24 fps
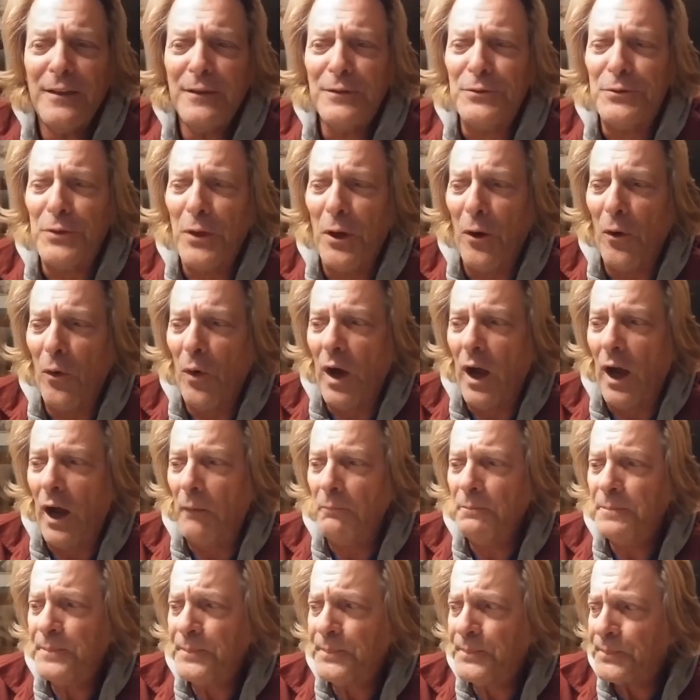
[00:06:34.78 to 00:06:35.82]

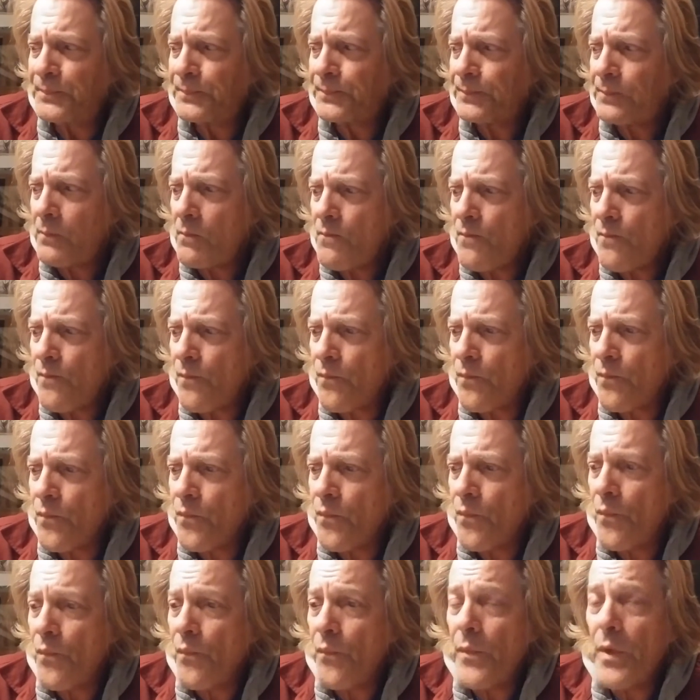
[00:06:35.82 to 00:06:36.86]
So,
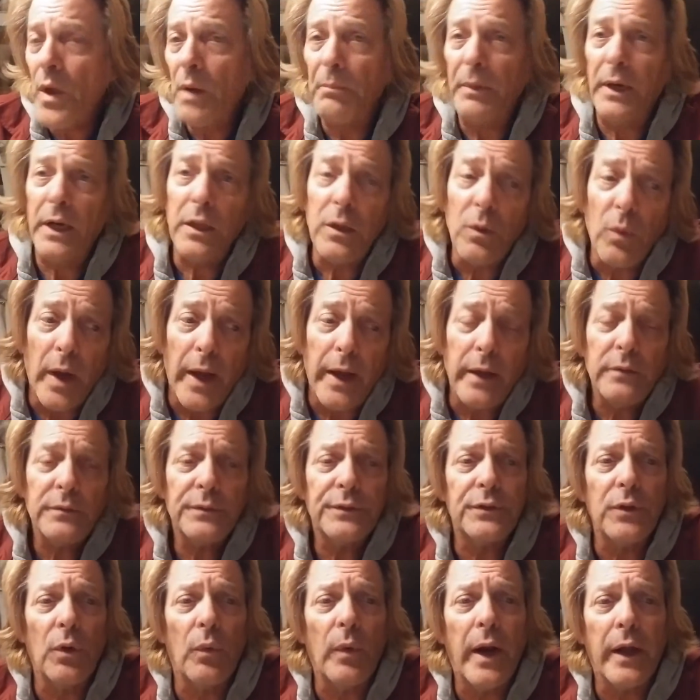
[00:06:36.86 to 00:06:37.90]
but either way,
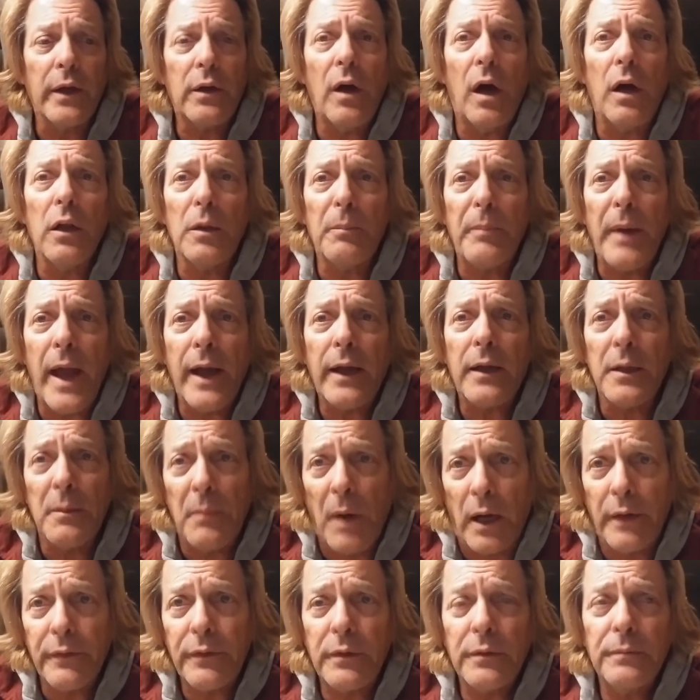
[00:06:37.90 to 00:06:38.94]
so when I called her back in a
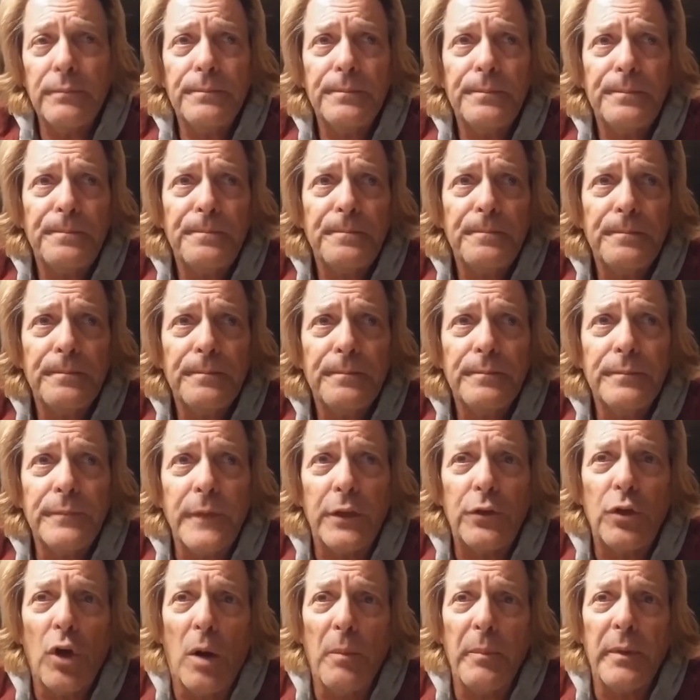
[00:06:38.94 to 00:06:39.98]
month,
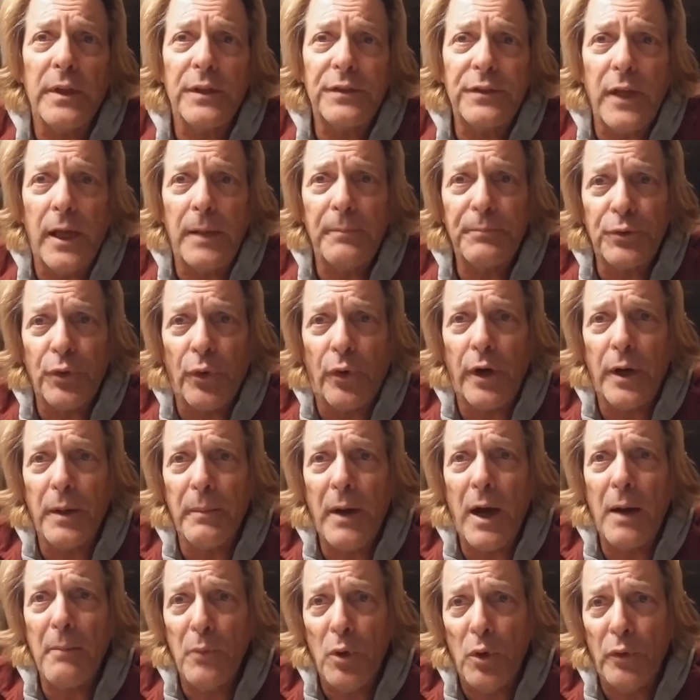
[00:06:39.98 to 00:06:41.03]
they told me the same story
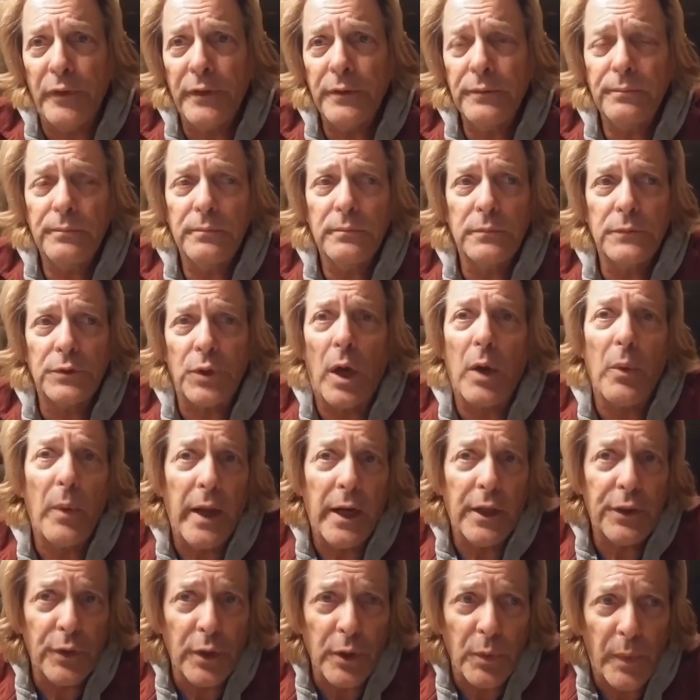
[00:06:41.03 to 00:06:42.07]
about moving. So I
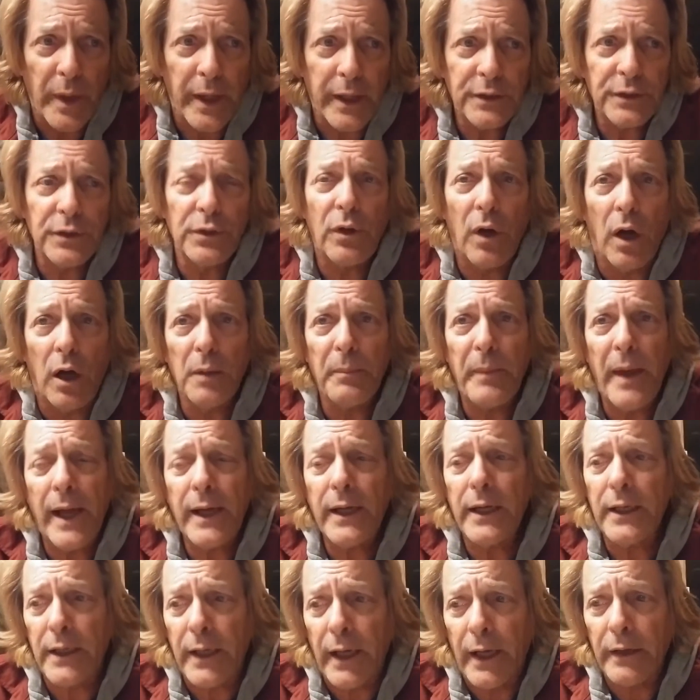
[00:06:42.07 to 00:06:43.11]
waited 3 weeks and called
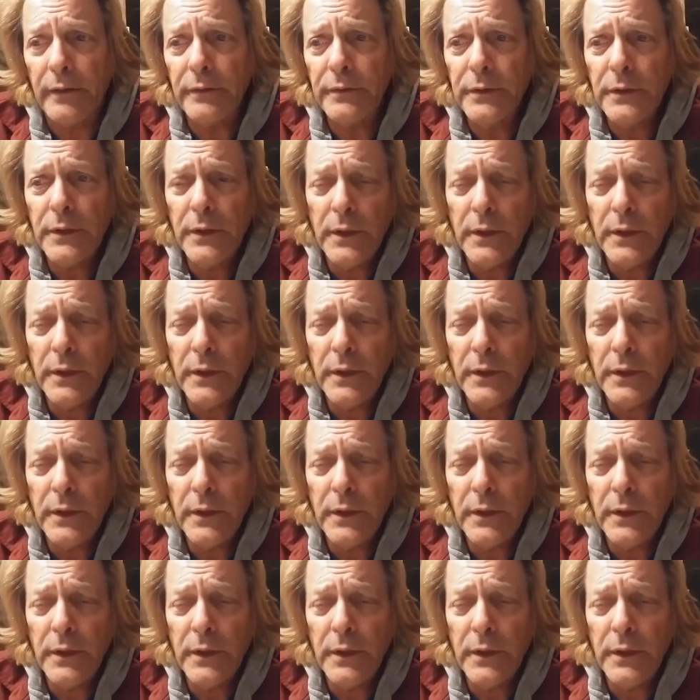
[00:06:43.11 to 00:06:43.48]
back again.